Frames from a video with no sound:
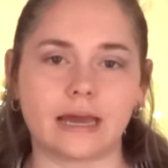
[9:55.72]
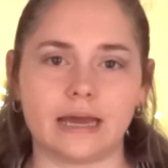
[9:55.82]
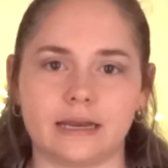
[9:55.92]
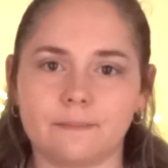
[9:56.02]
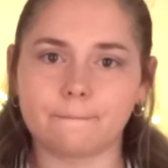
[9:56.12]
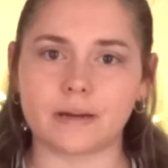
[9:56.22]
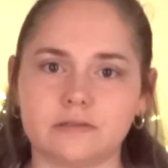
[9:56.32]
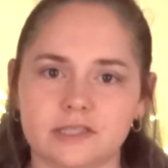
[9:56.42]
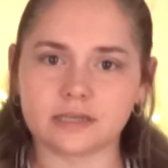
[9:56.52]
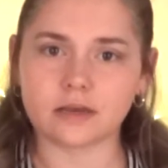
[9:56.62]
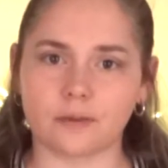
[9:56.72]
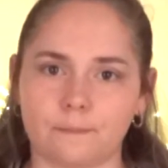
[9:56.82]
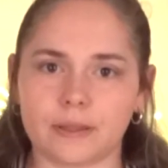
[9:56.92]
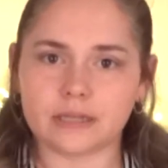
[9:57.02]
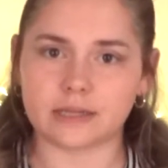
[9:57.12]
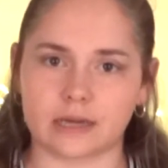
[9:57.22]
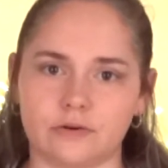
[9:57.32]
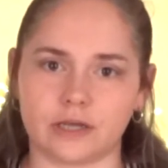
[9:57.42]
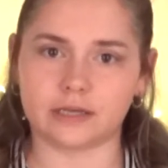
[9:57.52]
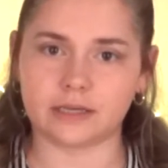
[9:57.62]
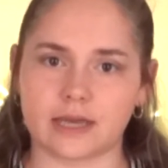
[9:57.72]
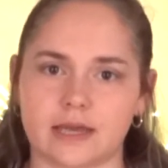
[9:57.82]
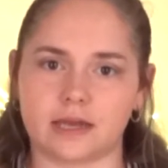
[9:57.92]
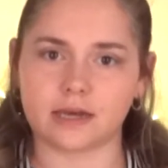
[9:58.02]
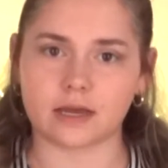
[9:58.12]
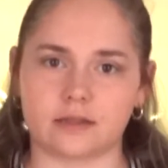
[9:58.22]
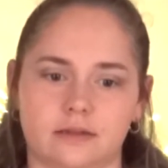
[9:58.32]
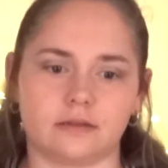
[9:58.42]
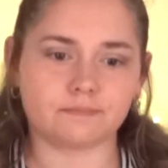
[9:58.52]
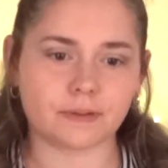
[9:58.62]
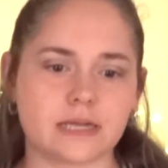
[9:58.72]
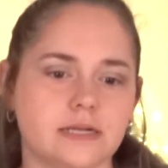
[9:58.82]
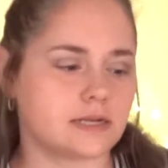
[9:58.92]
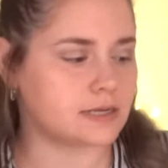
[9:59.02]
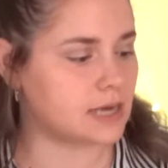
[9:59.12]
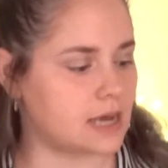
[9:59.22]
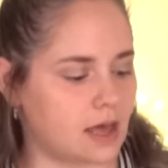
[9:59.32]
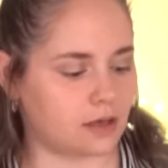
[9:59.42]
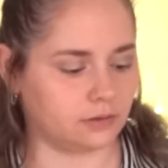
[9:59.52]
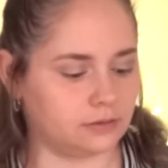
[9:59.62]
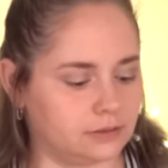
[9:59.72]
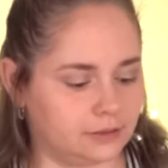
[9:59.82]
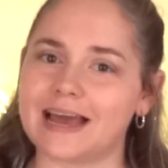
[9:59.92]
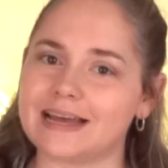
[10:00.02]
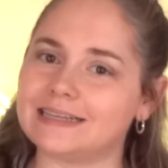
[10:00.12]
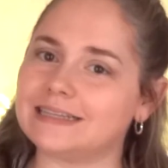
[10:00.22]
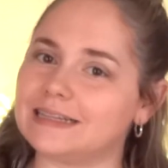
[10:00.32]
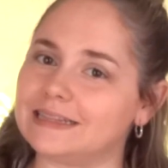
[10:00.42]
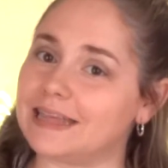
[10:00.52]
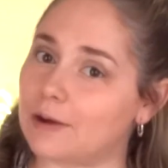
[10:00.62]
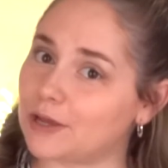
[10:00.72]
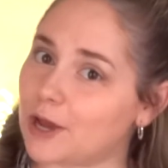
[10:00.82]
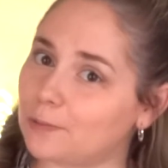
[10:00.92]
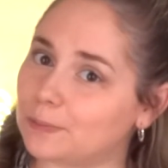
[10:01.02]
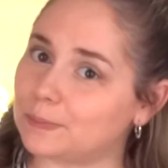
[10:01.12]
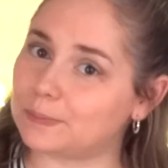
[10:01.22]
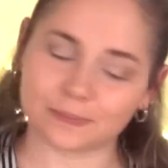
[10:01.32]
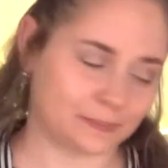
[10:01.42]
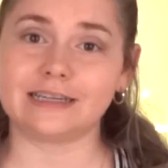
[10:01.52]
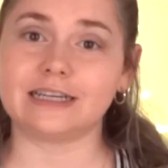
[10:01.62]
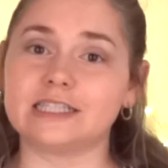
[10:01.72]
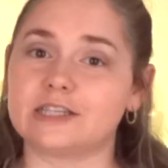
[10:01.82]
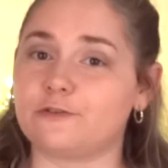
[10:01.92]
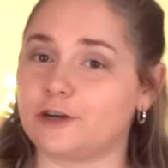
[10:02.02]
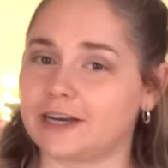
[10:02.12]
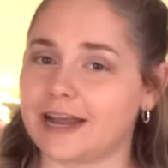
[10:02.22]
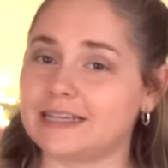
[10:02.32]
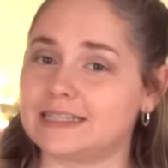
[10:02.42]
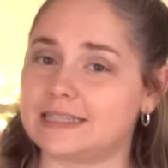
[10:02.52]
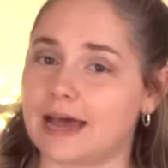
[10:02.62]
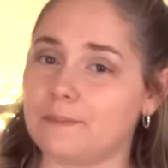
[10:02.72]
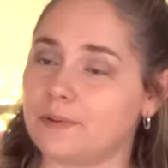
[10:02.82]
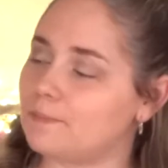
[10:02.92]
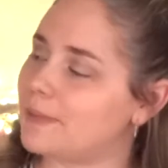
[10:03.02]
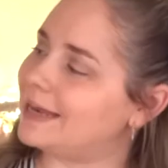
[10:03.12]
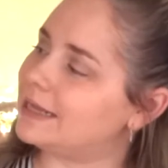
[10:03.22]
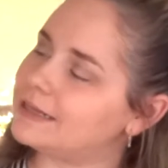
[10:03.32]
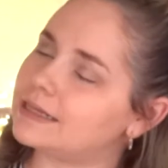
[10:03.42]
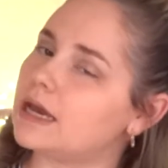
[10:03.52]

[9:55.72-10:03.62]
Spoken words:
And I'm bouncing up and down again, up and down. There we go. So for the next step, my little